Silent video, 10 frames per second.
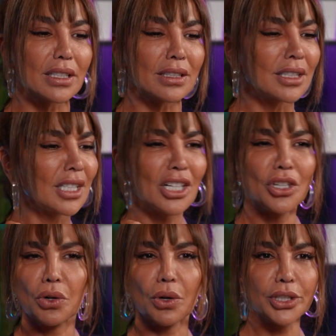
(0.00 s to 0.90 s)

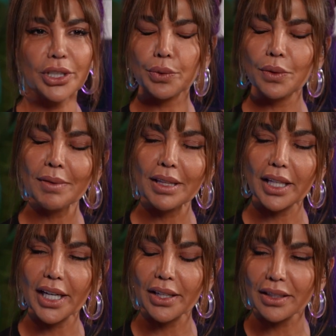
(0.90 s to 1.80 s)
gorgeous women there.
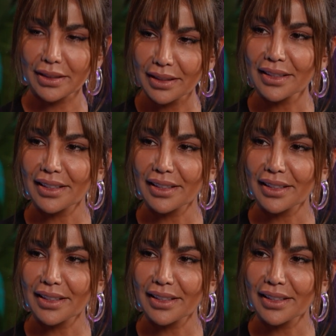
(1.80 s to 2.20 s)
Yeah.